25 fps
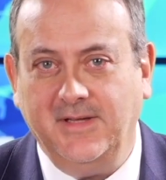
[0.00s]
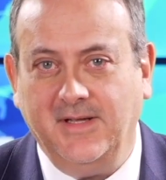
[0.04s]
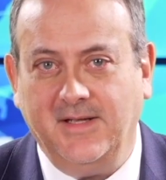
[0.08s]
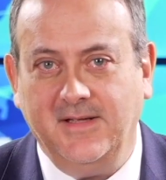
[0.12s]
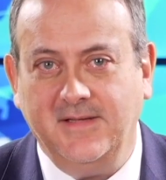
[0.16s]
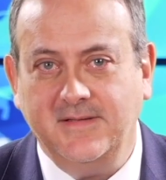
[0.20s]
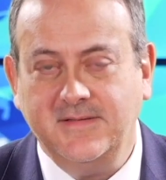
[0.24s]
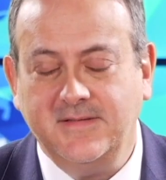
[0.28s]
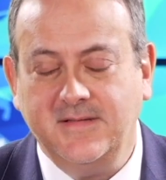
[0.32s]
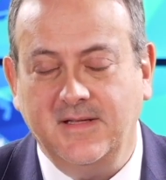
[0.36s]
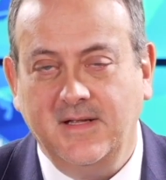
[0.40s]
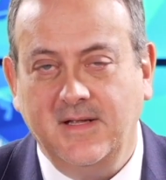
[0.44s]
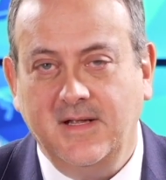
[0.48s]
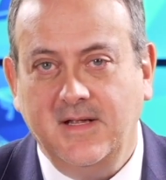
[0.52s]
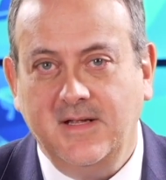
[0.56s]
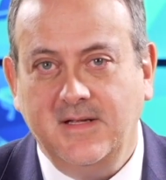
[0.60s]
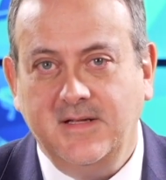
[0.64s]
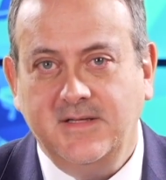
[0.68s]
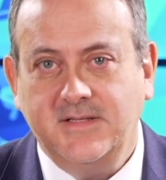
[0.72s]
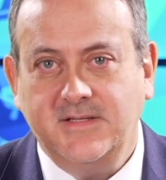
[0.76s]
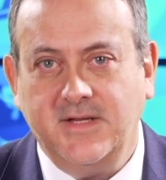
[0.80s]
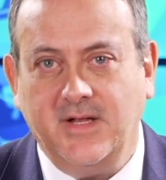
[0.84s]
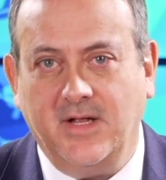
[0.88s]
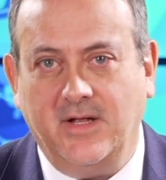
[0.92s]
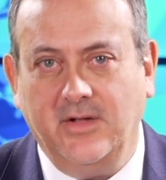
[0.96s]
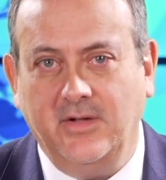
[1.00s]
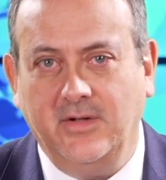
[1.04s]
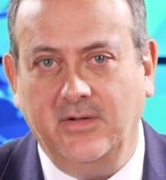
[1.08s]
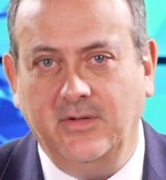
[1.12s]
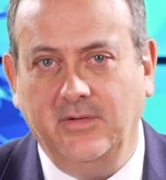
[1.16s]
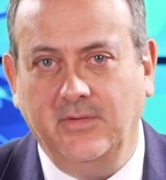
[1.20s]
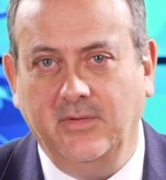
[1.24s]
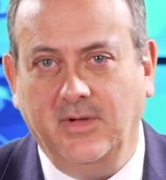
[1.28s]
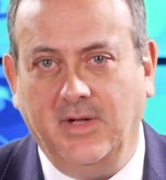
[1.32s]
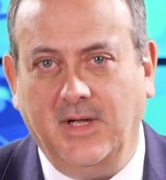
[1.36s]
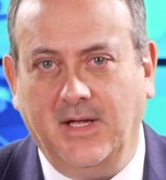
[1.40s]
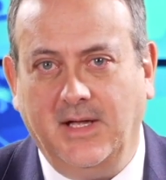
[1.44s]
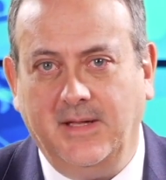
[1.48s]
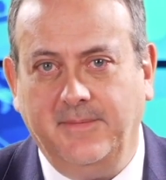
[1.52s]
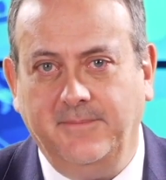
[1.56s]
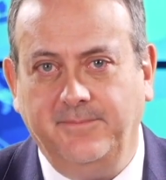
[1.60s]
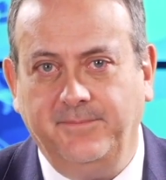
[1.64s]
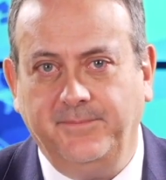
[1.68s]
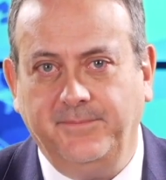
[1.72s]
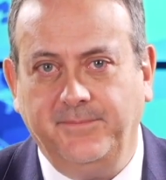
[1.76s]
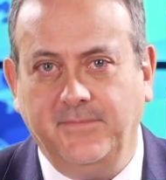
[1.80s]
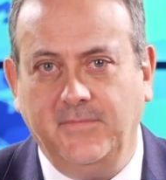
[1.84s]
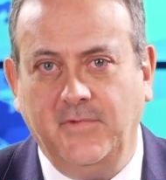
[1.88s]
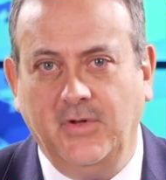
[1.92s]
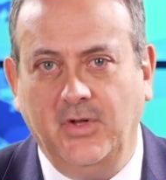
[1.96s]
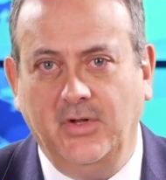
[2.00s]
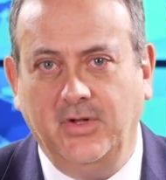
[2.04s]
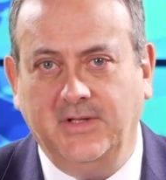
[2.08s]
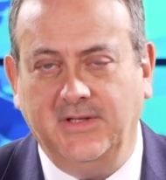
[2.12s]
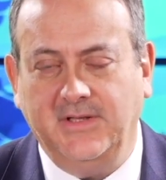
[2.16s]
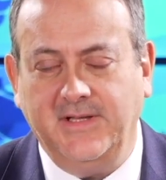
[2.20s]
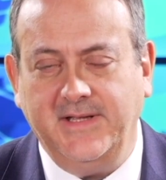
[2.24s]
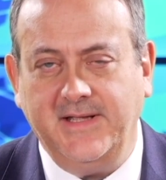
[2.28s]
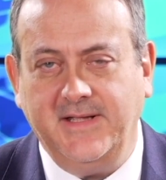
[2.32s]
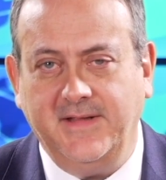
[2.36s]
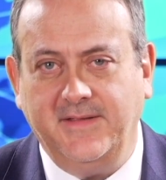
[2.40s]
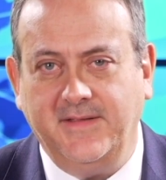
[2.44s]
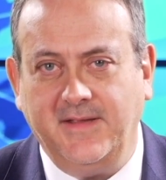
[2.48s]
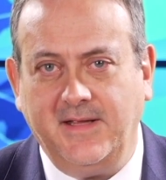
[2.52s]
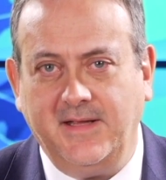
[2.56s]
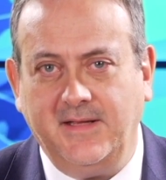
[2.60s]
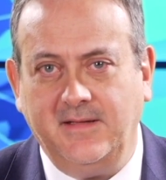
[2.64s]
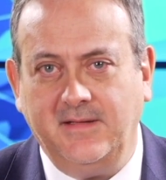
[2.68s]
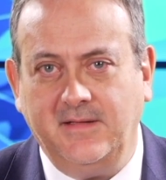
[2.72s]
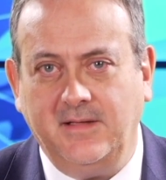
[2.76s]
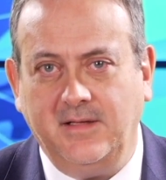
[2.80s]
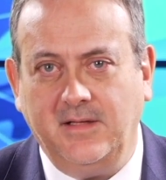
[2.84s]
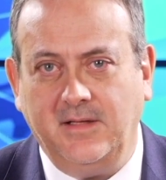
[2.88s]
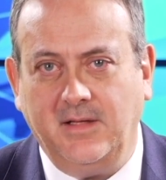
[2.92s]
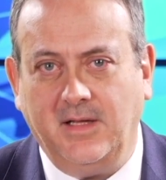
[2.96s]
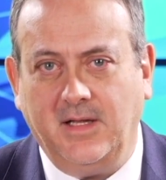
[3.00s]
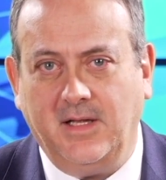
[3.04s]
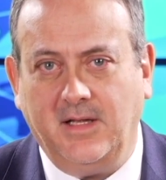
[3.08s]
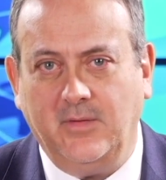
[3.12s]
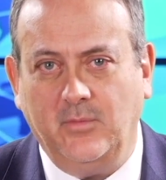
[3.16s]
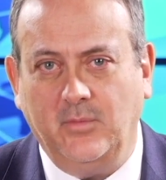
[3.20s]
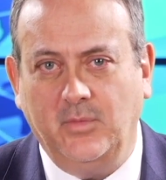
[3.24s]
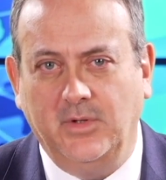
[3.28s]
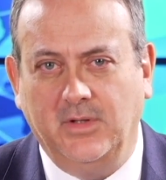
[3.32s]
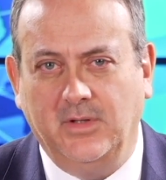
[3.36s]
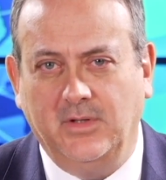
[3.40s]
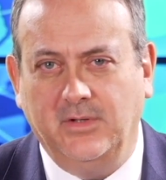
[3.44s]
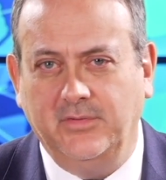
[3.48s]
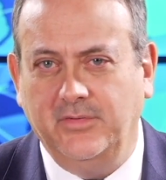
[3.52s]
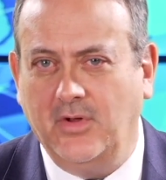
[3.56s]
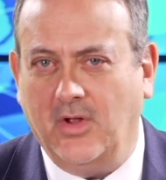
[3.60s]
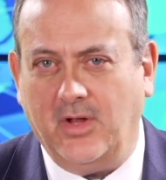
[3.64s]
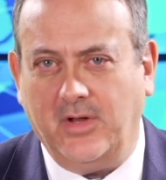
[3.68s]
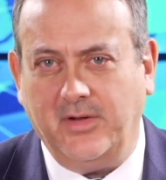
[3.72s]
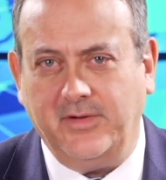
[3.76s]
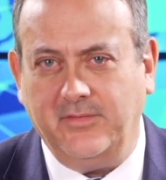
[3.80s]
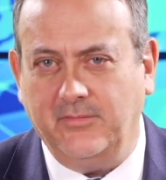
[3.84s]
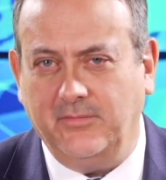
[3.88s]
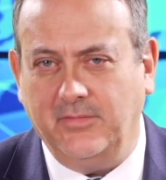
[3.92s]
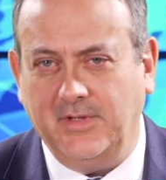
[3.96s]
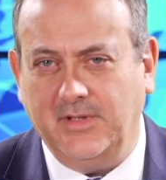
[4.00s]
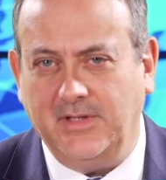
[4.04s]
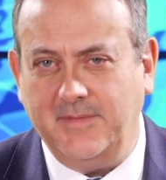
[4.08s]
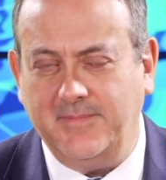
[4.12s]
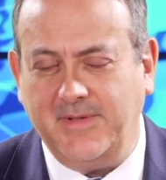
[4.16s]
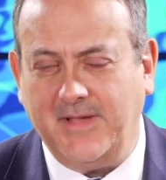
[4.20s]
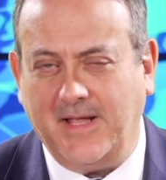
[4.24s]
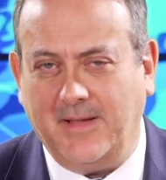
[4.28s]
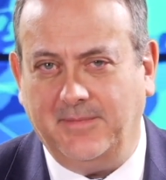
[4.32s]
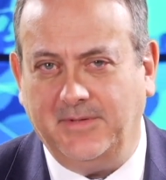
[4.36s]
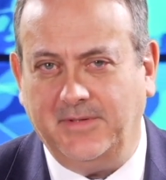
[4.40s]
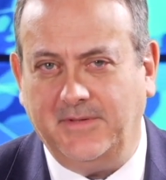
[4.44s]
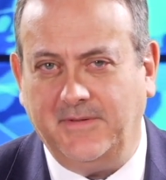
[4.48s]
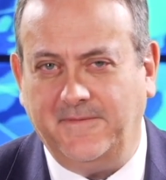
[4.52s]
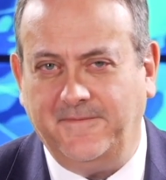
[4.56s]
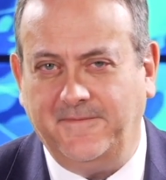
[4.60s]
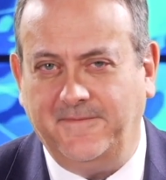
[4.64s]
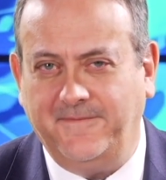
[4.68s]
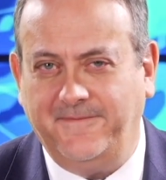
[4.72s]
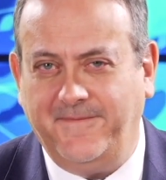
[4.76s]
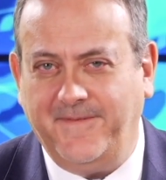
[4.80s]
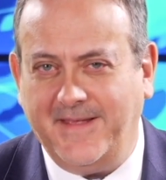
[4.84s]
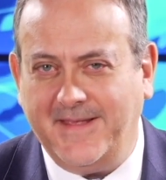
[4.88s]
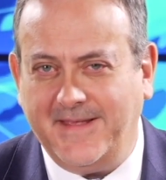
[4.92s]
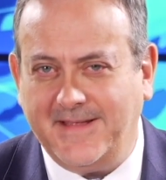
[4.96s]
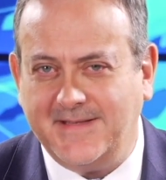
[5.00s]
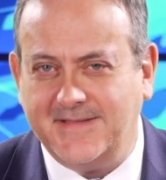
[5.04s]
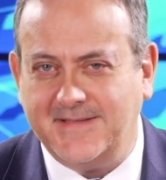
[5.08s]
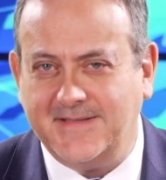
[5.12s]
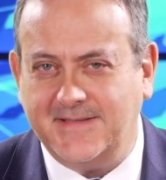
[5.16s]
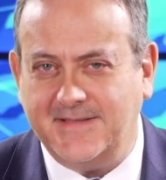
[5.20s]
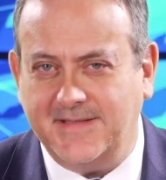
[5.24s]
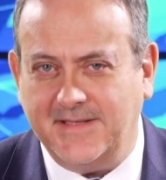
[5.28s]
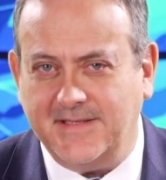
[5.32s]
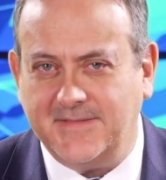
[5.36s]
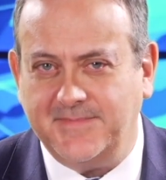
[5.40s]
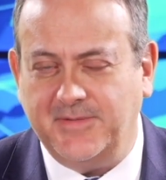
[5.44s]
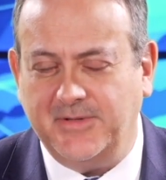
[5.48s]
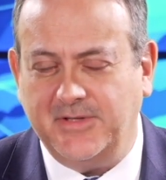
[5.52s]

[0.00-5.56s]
does. So um, nuclear then uh, will not really be able to fix this.